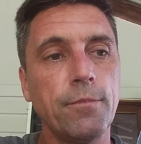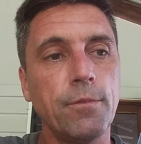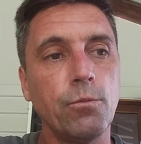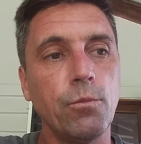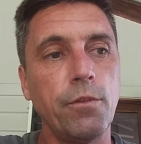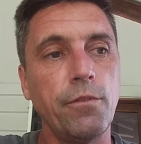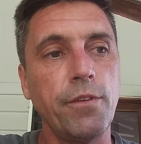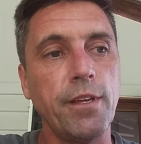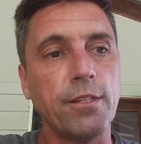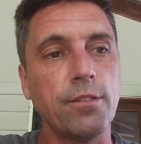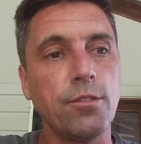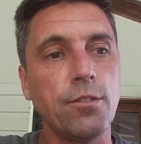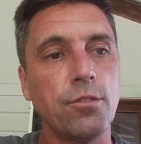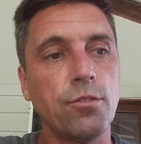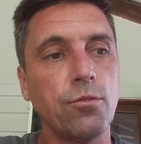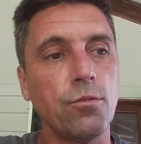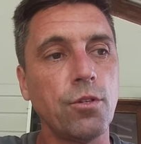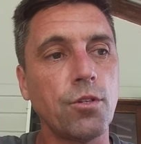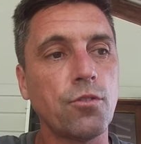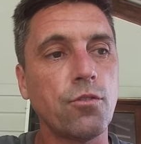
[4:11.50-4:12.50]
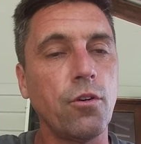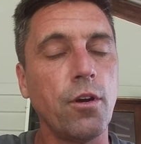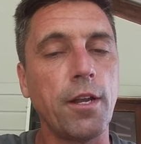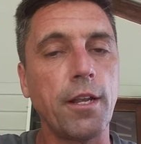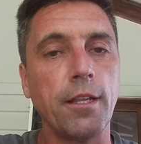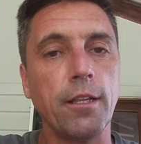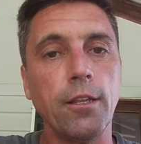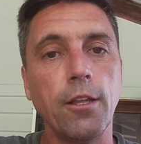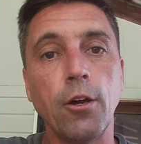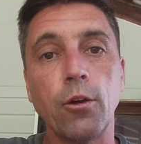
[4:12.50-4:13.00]
We've yet to sort of try it
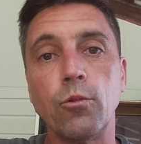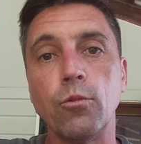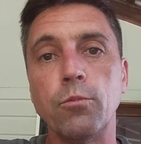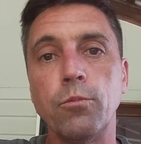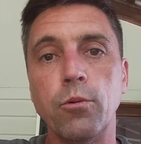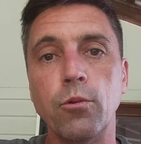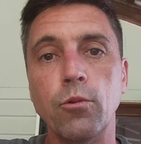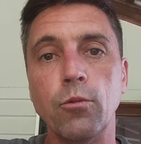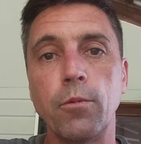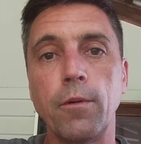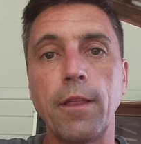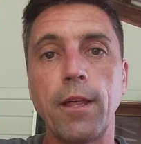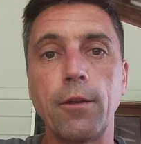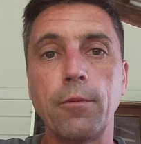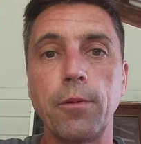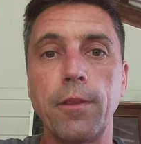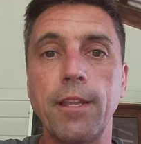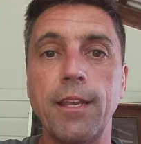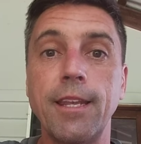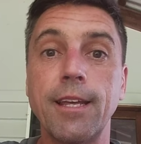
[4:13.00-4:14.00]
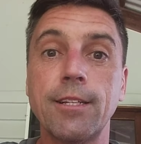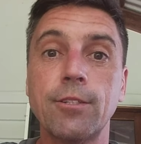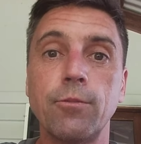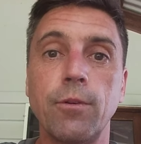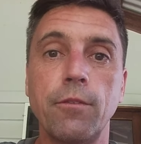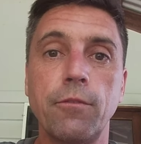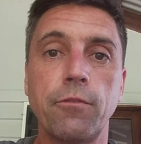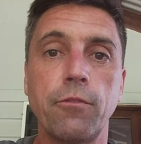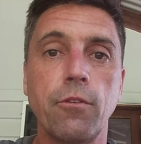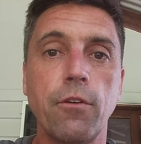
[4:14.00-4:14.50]
at the local pool, but that'll be the next
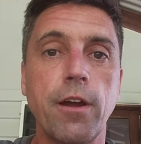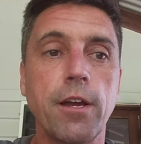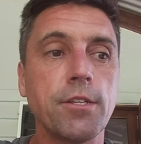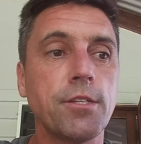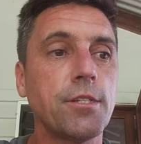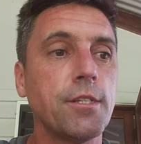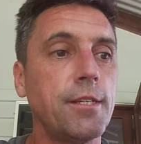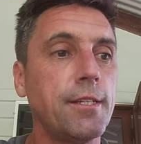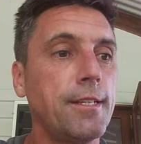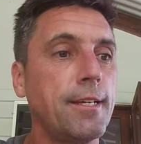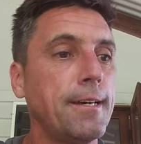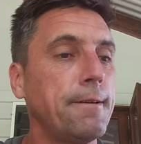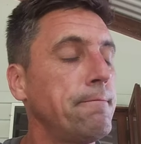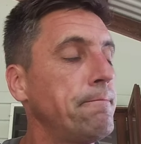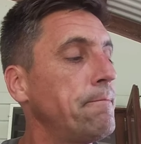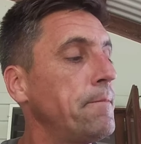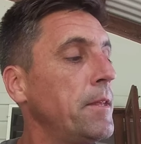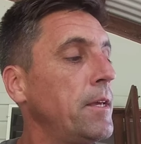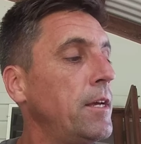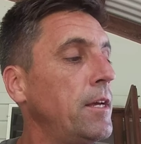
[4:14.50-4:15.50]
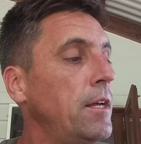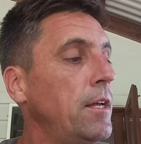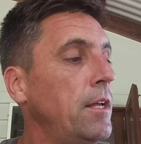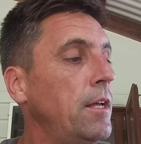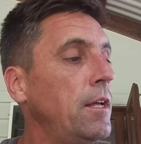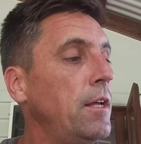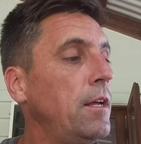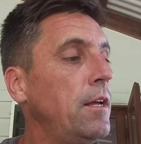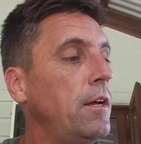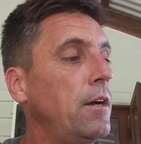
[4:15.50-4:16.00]
one for us, and
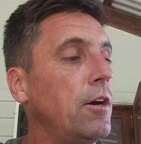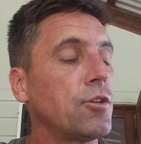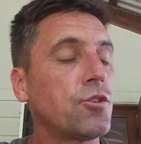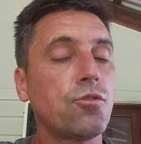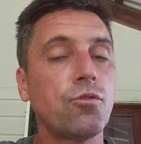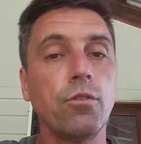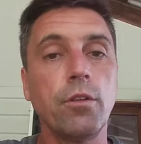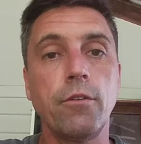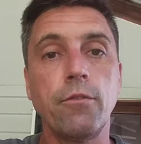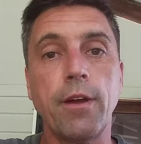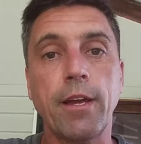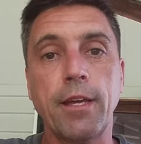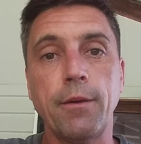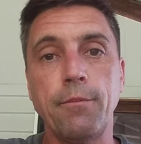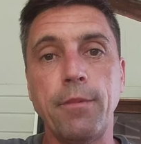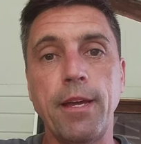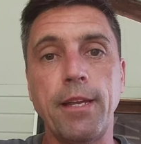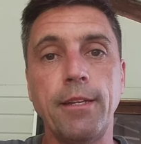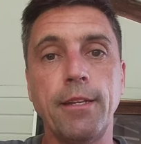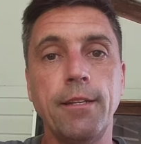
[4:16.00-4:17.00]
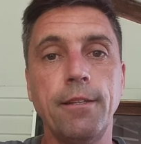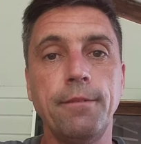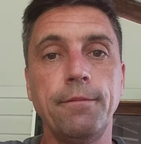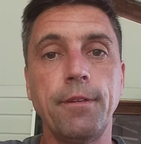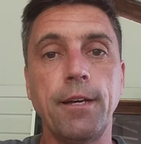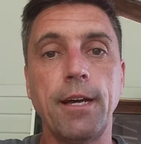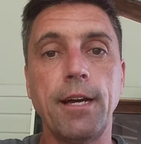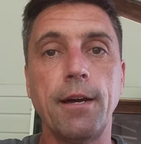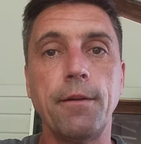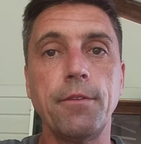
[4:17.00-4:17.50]
I truly recommend
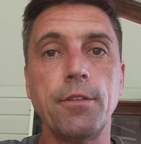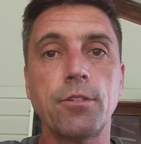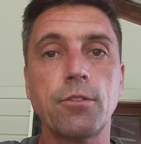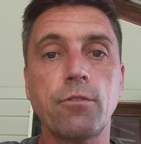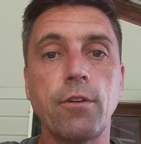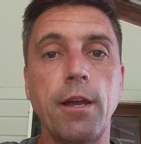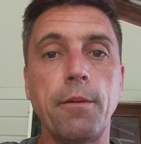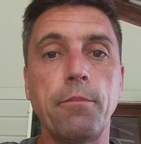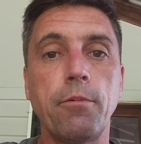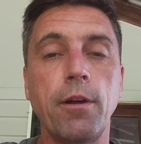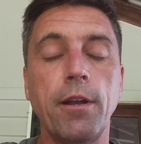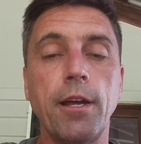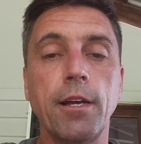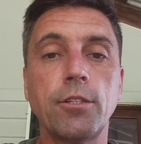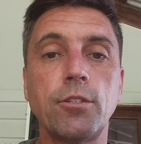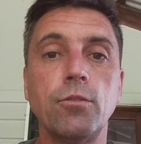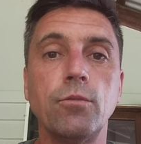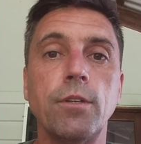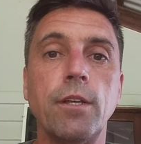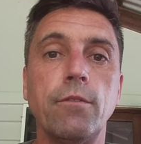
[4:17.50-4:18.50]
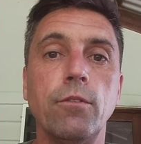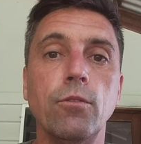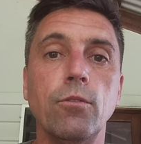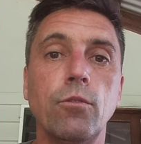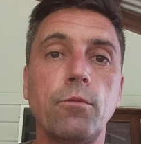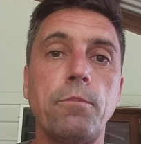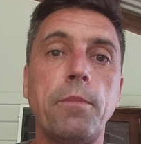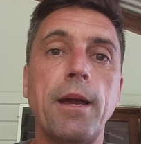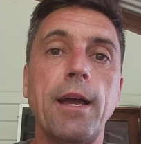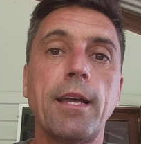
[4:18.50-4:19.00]
this great product. You'll never
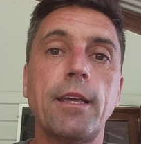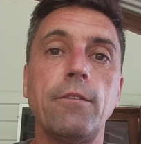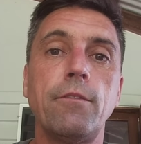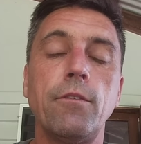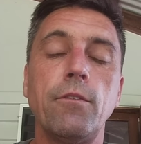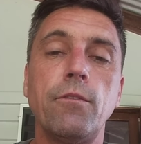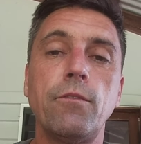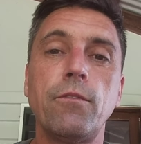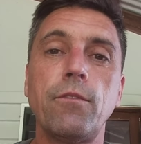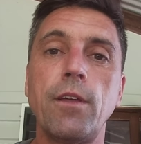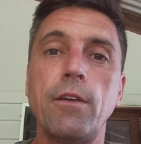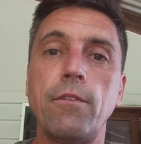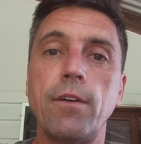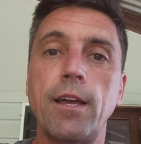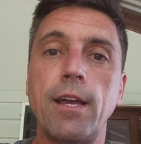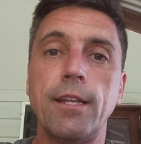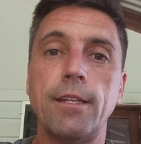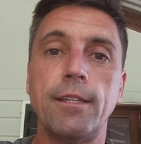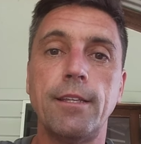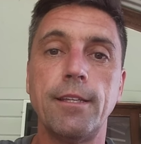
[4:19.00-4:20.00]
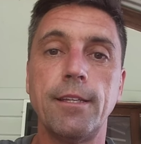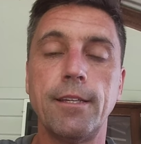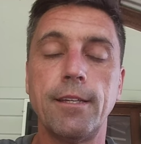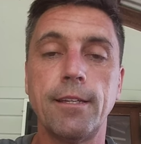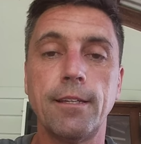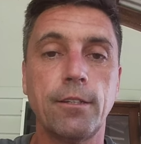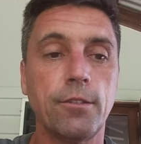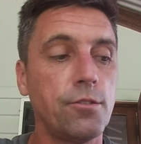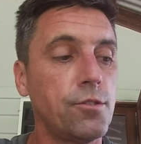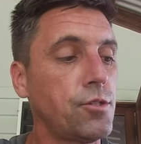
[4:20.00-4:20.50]
look back. If you've ever had
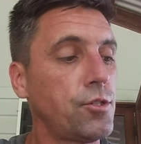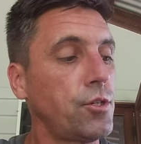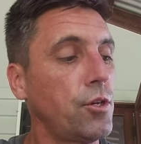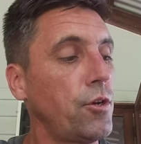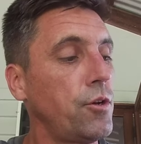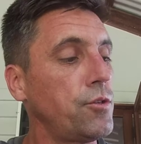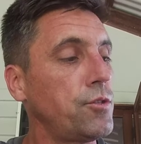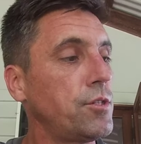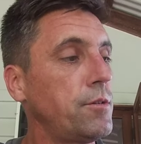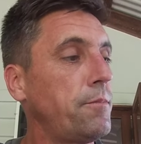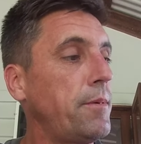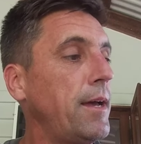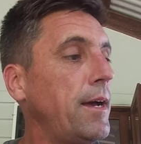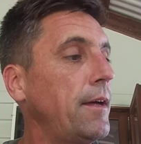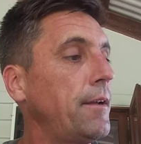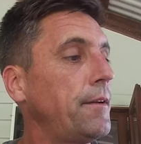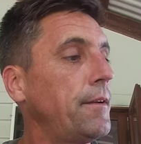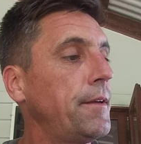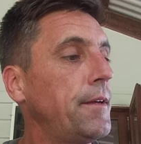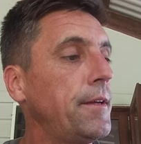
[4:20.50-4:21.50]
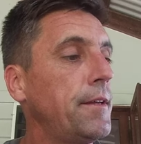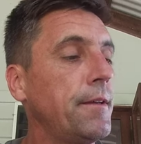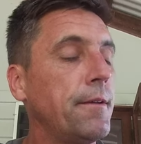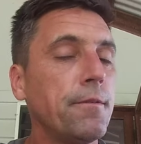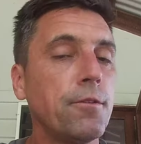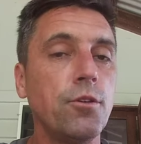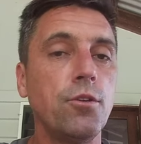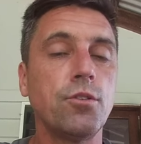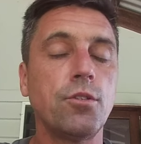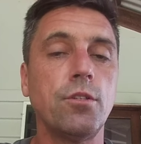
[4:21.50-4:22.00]
the concerns about
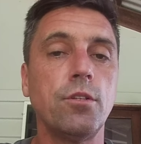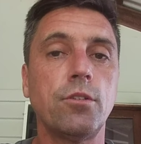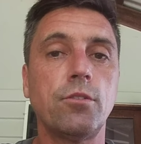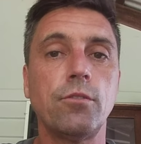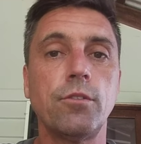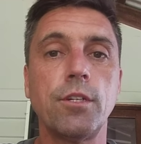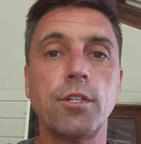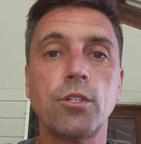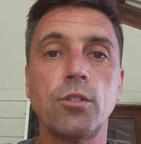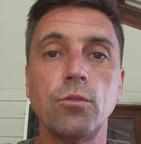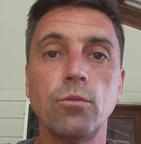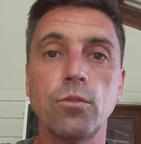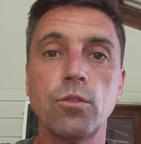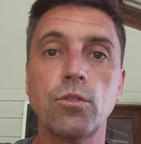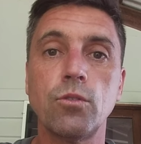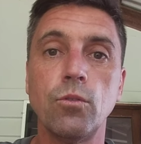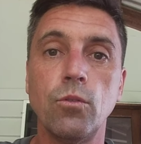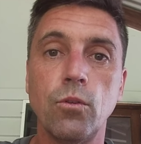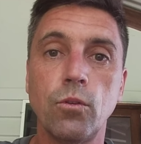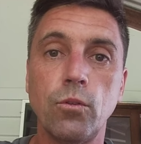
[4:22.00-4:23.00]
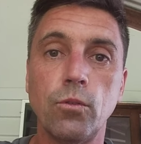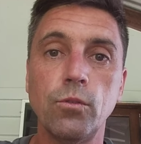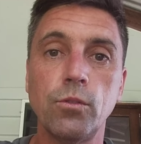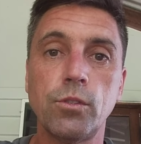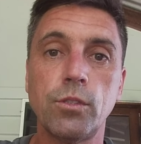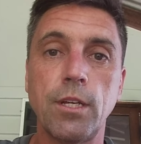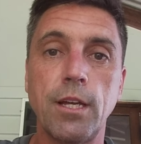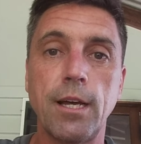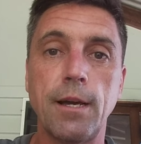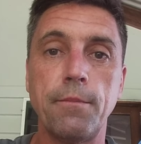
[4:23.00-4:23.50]
using the traditional
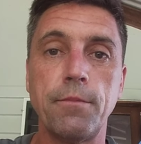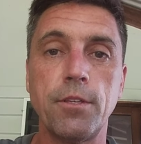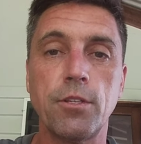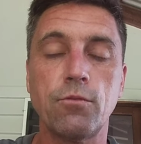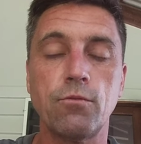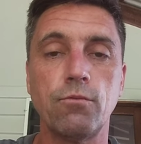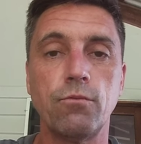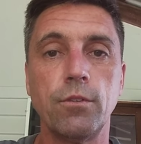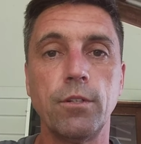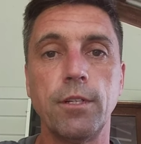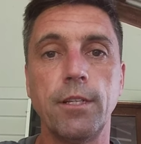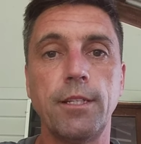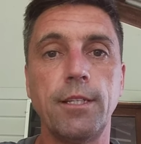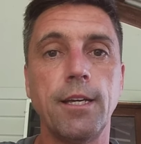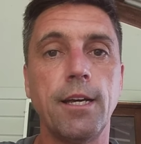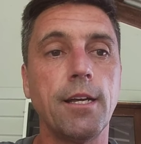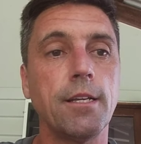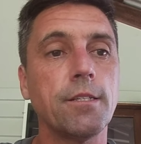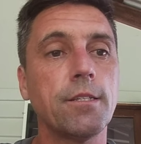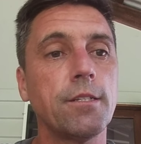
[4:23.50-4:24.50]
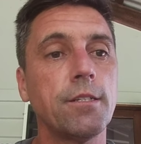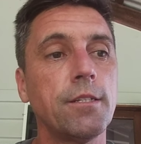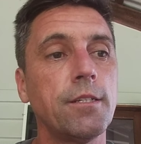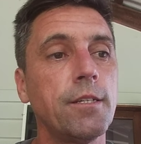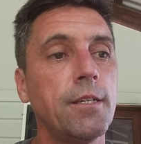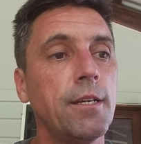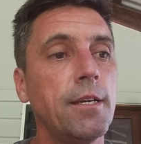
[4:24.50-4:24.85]
snorkels, this really does